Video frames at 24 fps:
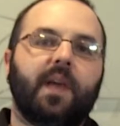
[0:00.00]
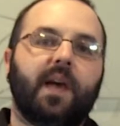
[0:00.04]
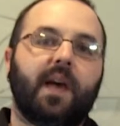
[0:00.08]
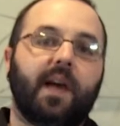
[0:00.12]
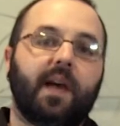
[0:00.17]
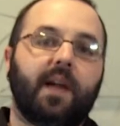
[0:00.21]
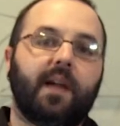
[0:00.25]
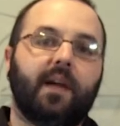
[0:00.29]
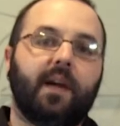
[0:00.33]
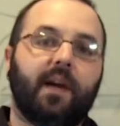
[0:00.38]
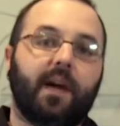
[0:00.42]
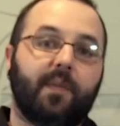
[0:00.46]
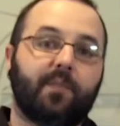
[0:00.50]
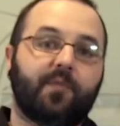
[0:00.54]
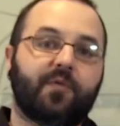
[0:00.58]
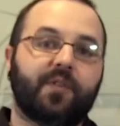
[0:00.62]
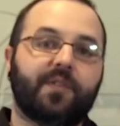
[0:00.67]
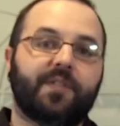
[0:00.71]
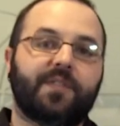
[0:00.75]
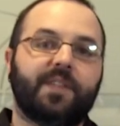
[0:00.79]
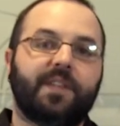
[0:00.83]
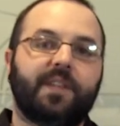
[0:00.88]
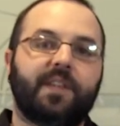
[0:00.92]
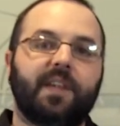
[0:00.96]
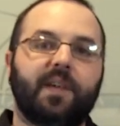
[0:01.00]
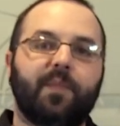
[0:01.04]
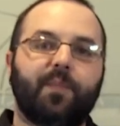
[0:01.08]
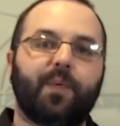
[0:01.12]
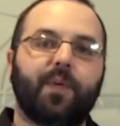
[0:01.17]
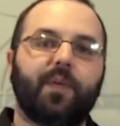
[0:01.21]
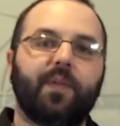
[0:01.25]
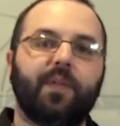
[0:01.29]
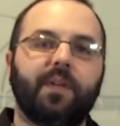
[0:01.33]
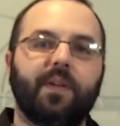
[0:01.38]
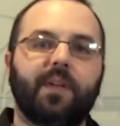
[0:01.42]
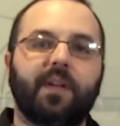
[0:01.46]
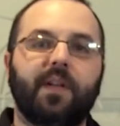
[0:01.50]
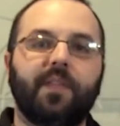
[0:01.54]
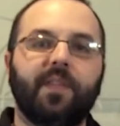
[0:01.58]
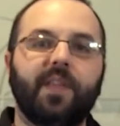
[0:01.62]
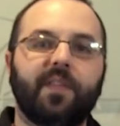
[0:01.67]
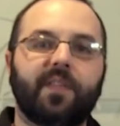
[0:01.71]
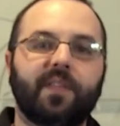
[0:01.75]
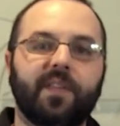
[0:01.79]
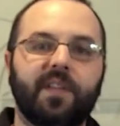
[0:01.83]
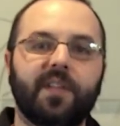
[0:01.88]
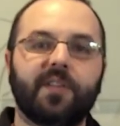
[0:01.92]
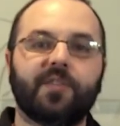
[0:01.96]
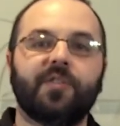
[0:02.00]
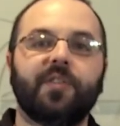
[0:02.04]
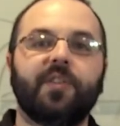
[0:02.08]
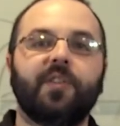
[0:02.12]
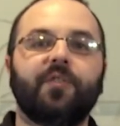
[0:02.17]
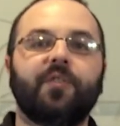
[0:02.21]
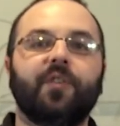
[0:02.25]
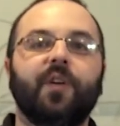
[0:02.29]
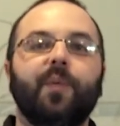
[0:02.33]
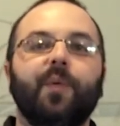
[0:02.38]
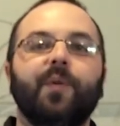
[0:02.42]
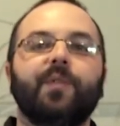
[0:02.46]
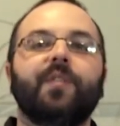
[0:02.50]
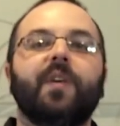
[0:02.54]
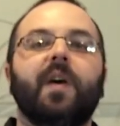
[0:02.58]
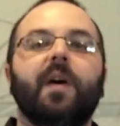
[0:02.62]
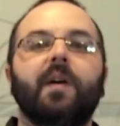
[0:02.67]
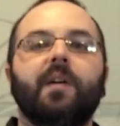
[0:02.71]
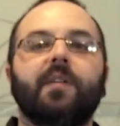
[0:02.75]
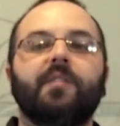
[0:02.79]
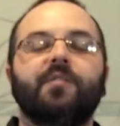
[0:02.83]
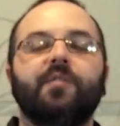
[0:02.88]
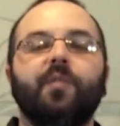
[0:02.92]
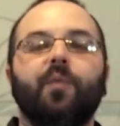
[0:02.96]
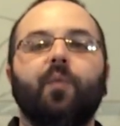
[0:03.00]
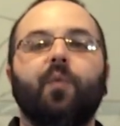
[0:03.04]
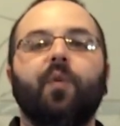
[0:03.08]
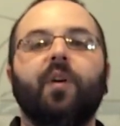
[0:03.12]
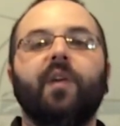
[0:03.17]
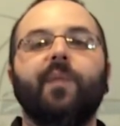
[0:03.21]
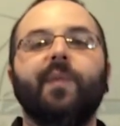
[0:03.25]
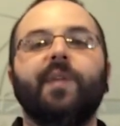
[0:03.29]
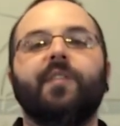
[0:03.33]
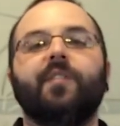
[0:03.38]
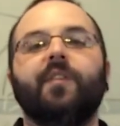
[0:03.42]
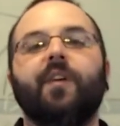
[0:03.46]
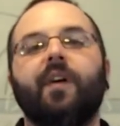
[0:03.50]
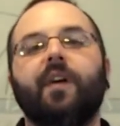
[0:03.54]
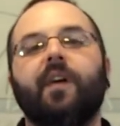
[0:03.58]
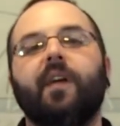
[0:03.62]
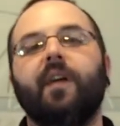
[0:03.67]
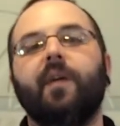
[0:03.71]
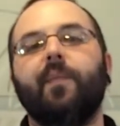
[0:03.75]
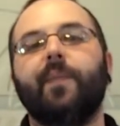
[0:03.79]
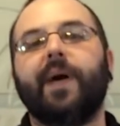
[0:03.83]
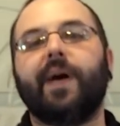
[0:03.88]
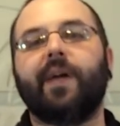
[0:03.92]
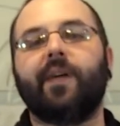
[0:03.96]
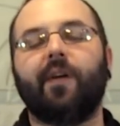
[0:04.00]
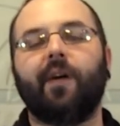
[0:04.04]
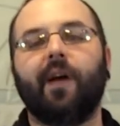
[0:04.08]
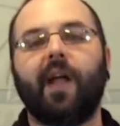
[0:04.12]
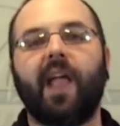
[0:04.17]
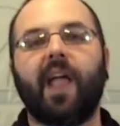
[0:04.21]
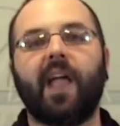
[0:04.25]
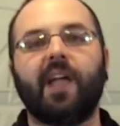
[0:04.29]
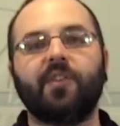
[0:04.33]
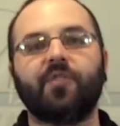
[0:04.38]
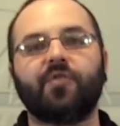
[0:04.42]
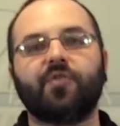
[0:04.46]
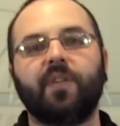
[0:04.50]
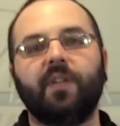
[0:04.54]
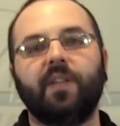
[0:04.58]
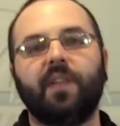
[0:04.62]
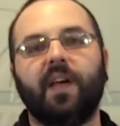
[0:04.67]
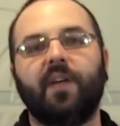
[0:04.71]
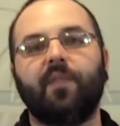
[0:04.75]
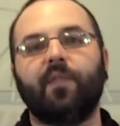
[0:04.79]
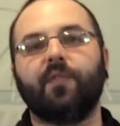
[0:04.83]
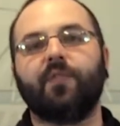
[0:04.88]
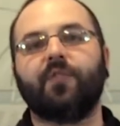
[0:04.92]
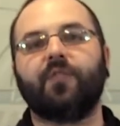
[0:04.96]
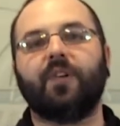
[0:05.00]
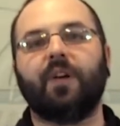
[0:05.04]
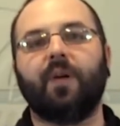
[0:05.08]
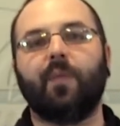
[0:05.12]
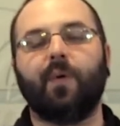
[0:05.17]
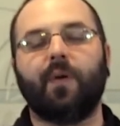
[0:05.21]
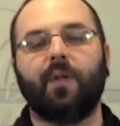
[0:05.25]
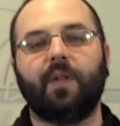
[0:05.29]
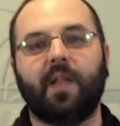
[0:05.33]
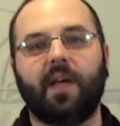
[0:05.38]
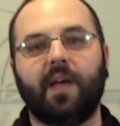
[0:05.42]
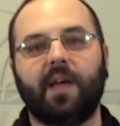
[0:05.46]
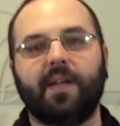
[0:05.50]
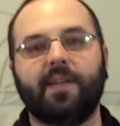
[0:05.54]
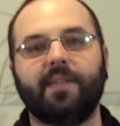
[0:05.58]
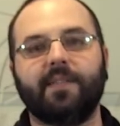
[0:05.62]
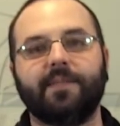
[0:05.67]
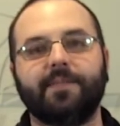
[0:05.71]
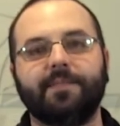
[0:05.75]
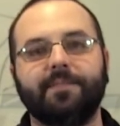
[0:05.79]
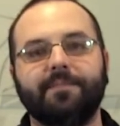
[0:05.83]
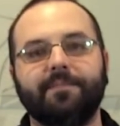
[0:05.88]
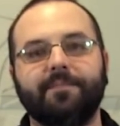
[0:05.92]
Hi, I'm Tristan Kimple, and on this edition of Turbo Talks, we're going to be talking about our entry-level turbo line.